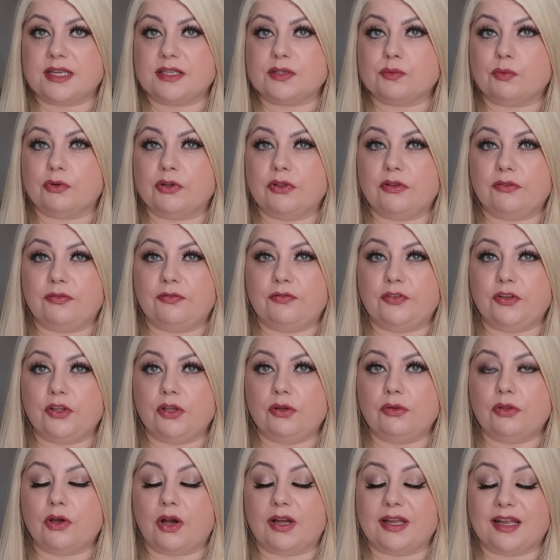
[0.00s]
It's one of the
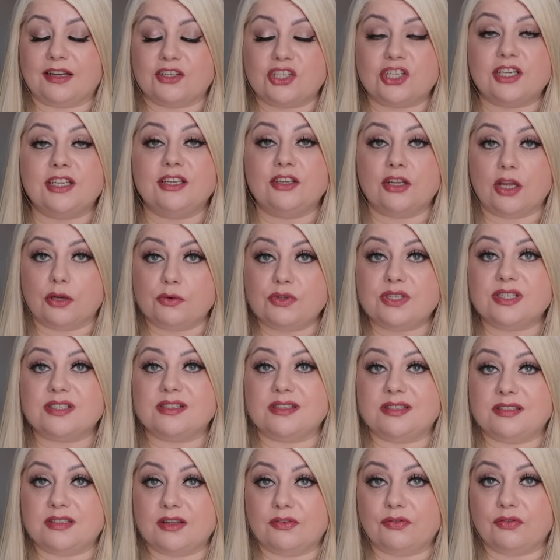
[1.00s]
few that I actually
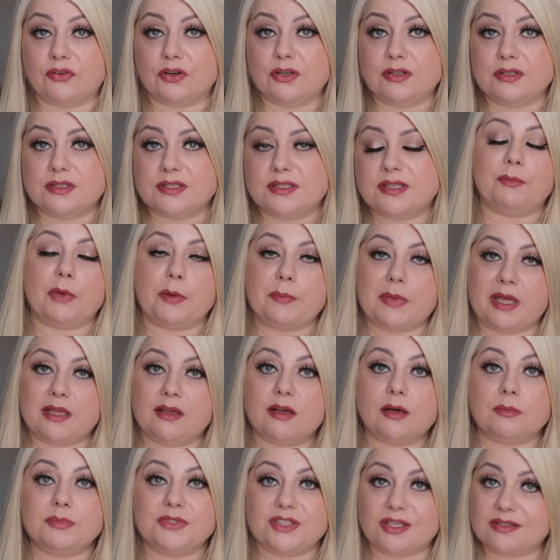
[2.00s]
notice a difference, and my
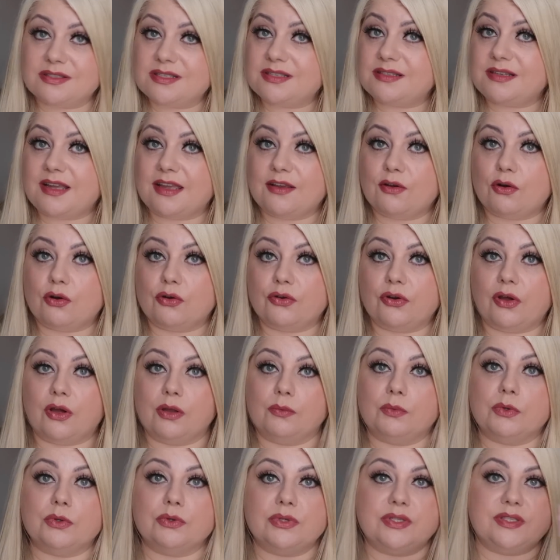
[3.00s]
makeup does stay on,
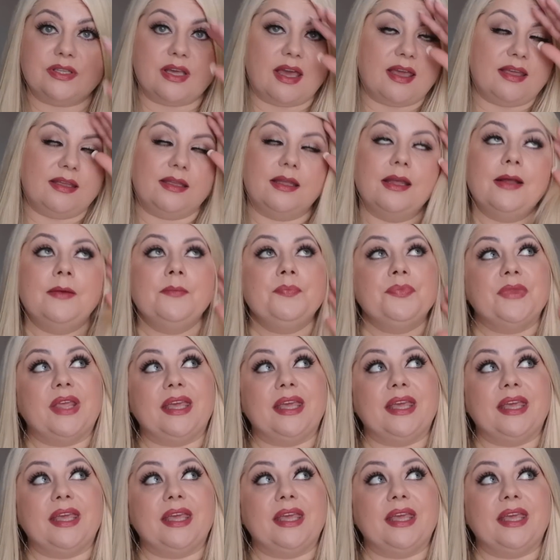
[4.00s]
I will say,